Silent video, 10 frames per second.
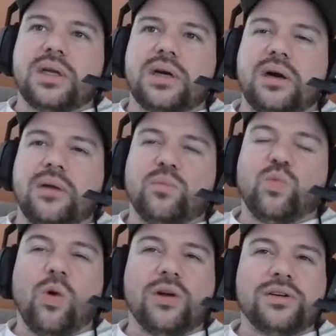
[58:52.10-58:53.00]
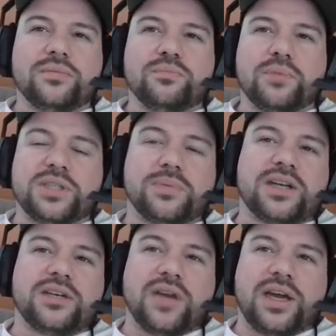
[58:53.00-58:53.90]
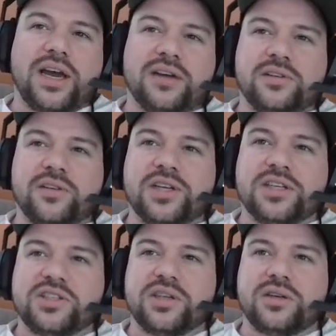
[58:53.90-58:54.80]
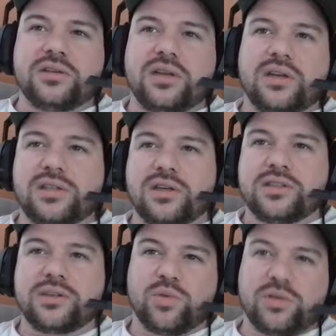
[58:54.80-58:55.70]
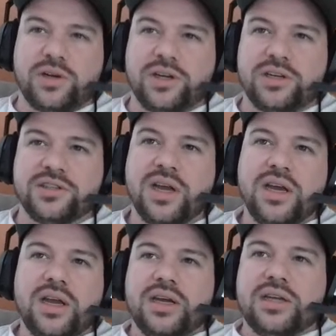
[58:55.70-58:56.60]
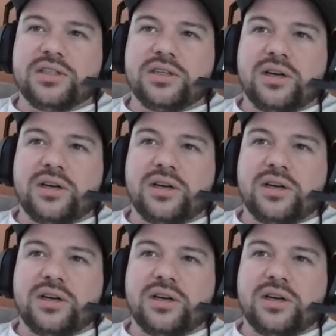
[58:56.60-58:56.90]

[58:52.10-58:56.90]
one perspective I hadn't really considered that I saw someone raise is